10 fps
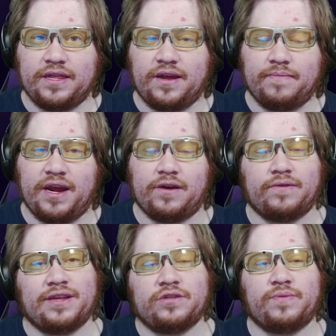thumbnail,
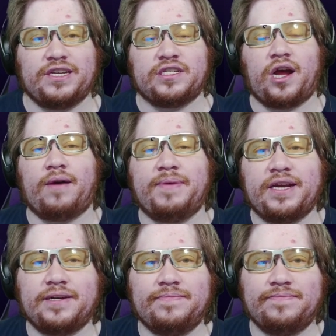this week's
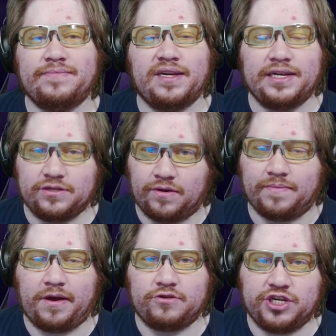topic is all
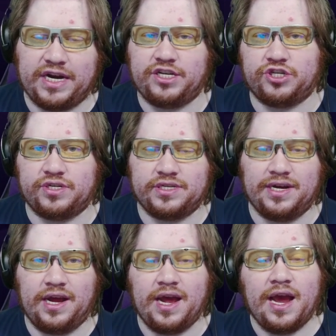about changes.
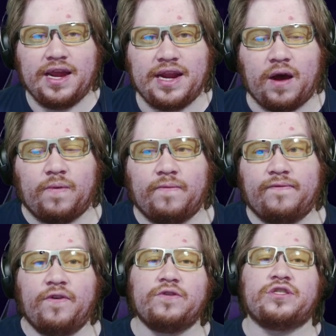Now,
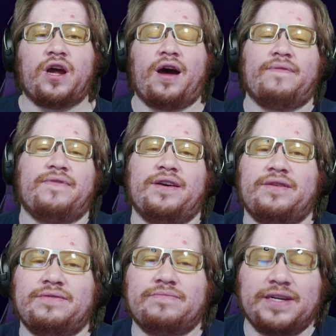first off,
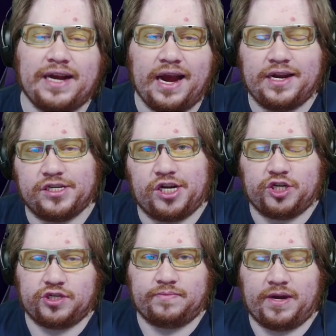what kind of
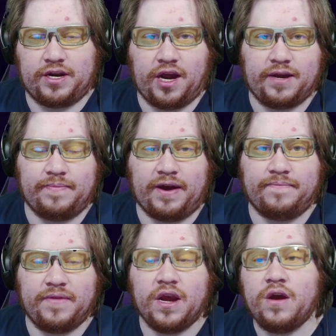changes am I talking about?
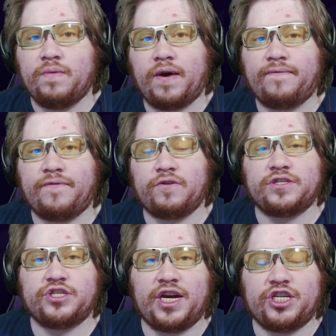Well,
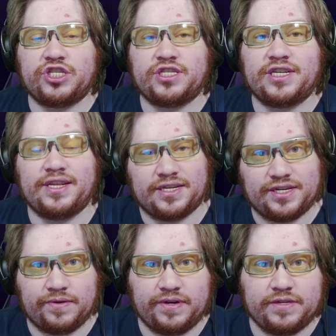first, changes to this
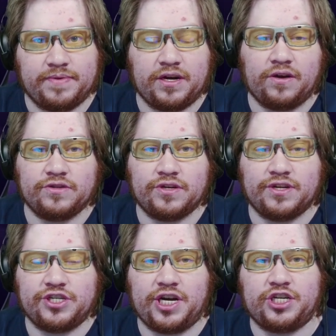series, but also
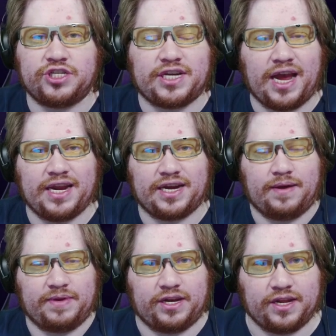the changes kind of
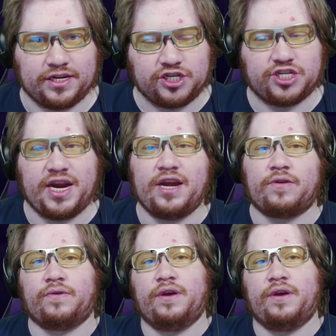coming to this channel.